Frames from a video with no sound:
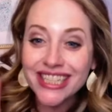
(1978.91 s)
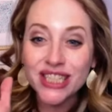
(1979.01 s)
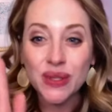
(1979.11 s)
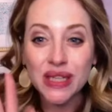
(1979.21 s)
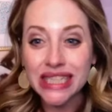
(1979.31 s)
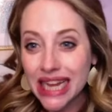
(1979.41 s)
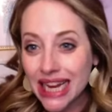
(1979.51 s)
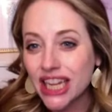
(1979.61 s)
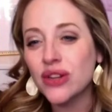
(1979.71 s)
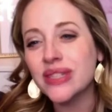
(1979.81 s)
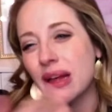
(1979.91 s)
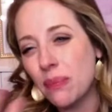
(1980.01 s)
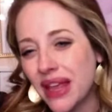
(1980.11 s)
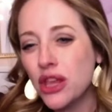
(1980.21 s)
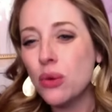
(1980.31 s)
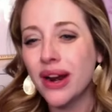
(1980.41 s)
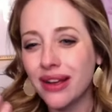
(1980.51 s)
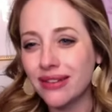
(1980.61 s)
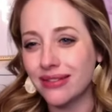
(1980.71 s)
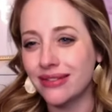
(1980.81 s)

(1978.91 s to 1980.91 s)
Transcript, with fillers: that's so exciting, you know, something you want to,